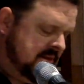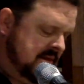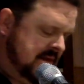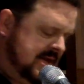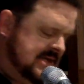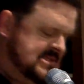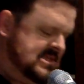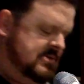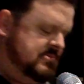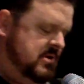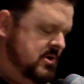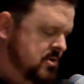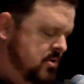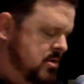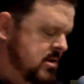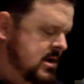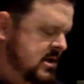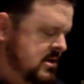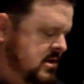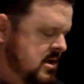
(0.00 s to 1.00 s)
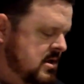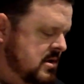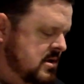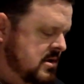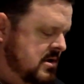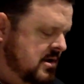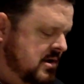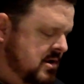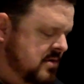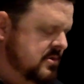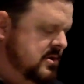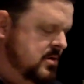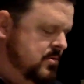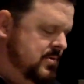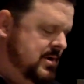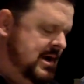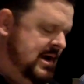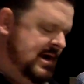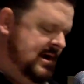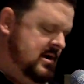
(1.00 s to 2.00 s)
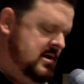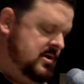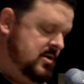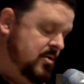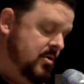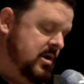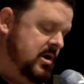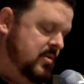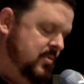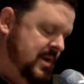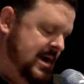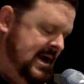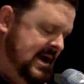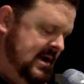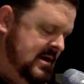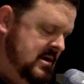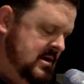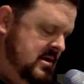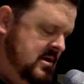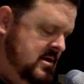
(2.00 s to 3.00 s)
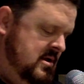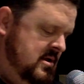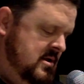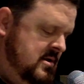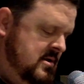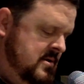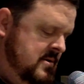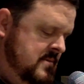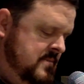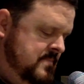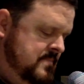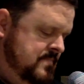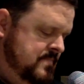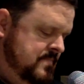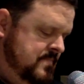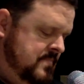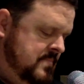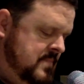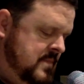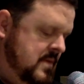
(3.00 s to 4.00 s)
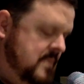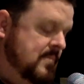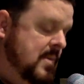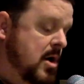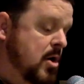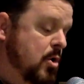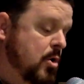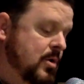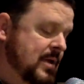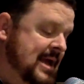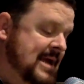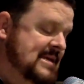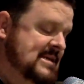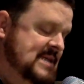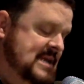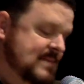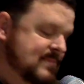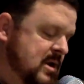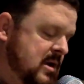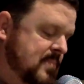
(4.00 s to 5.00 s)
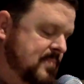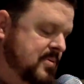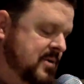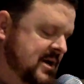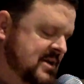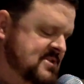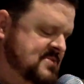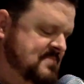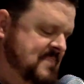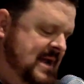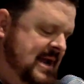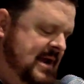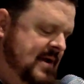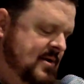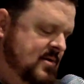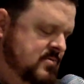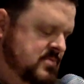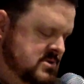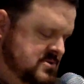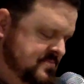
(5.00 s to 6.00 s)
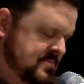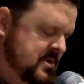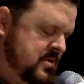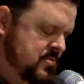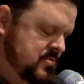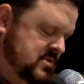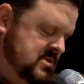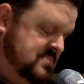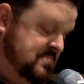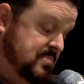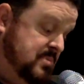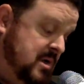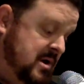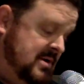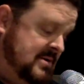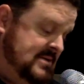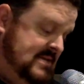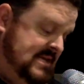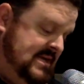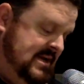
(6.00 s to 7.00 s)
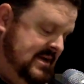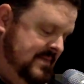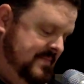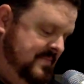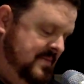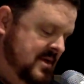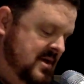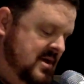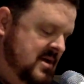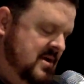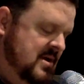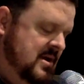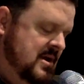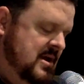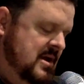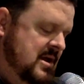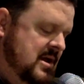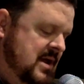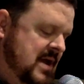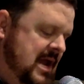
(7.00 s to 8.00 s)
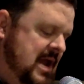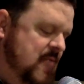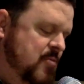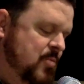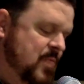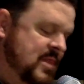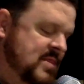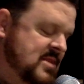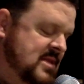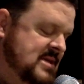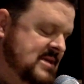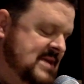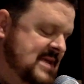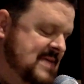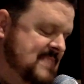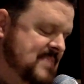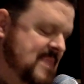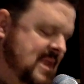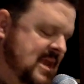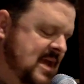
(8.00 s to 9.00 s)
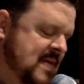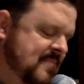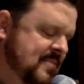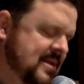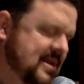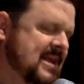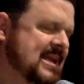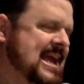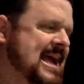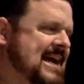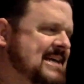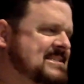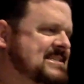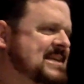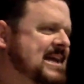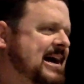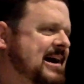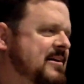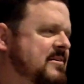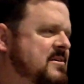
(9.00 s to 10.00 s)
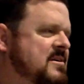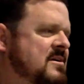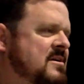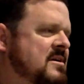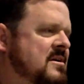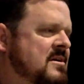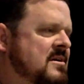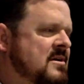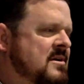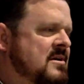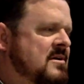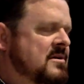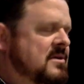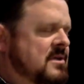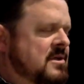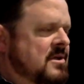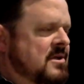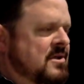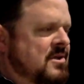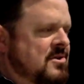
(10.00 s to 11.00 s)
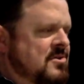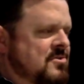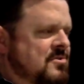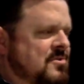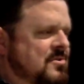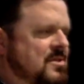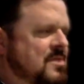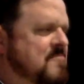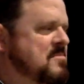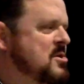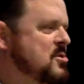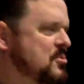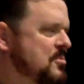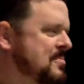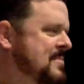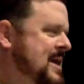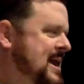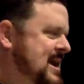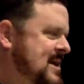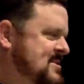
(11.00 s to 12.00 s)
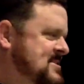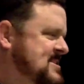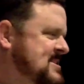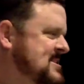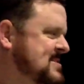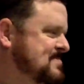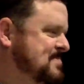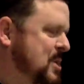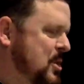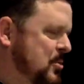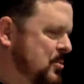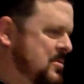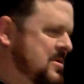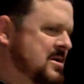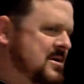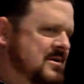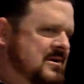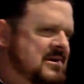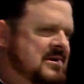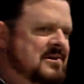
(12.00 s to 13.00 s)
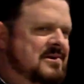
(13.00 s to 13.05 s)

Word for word: As they were going along their way, going away, behold, a demon oppressed man who was mute was brought to him and when the demon had been cast out, the mute man spoke.